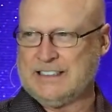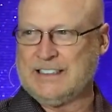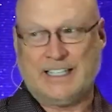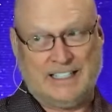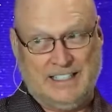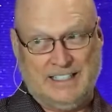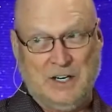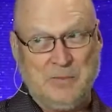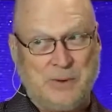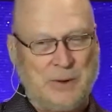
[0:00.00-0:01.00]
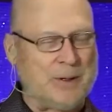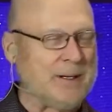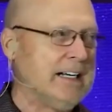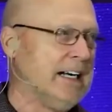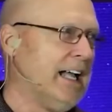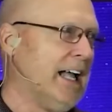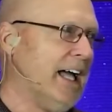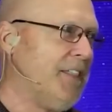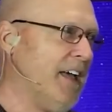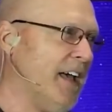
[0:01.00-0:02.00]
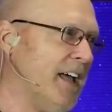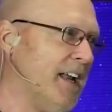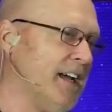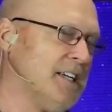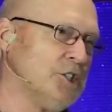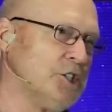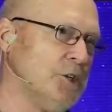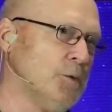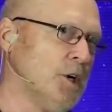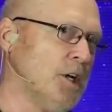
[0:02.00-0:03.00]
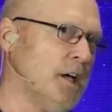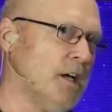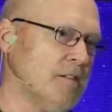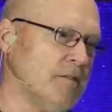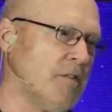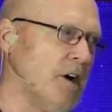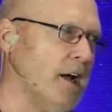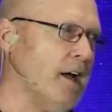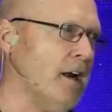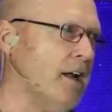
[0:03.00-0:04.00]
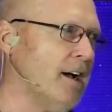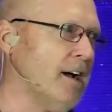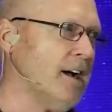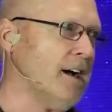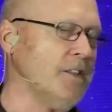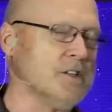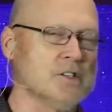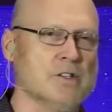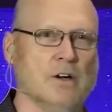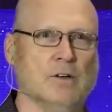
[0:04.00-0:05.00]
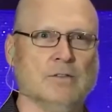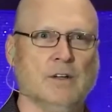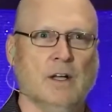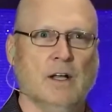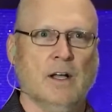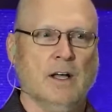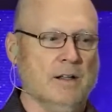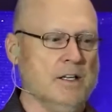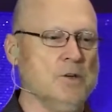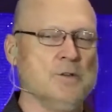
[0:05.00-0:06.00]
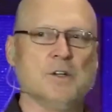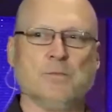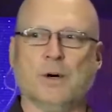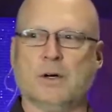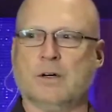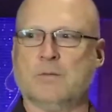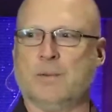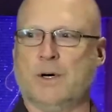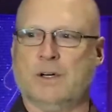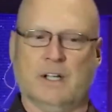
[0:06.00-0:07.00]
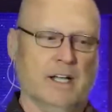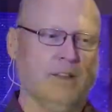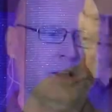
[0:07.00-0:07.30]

like an In N Out burger. And then she would fry it on the stove and then use the buttered bun and